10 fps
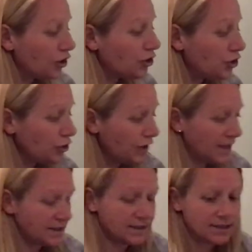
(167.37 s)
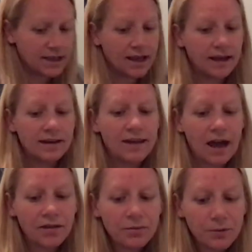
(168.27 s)
Crit.
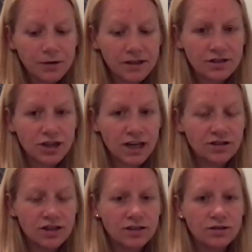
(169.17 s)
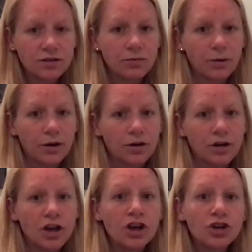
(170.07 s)
Now the word is changing to the word
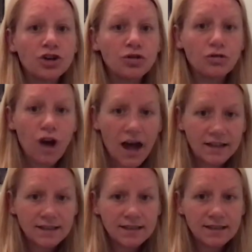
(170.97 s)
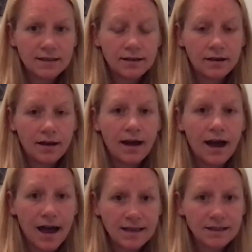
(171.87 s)
crut.
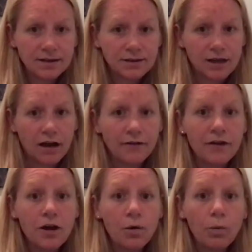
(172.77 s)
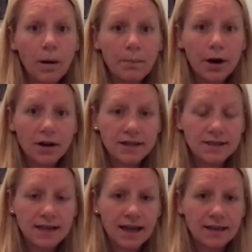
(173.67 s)
Ask yourself, what part is
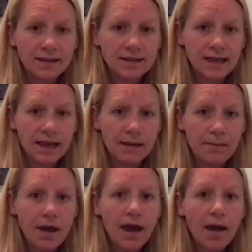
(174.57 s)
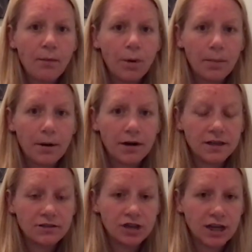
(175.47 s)
staying the same and what part
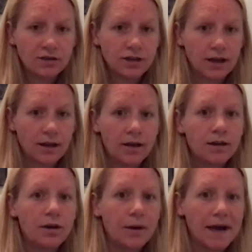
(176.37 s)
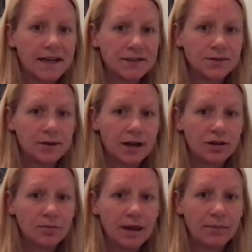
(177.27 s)
is changing? Go ahead and do it on
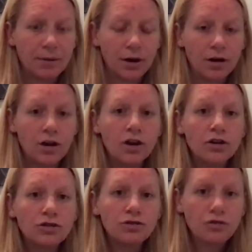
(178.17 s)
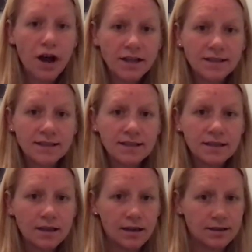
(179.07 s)
your paper. Crut
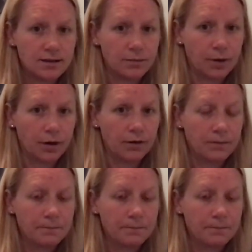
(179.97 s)
is the word.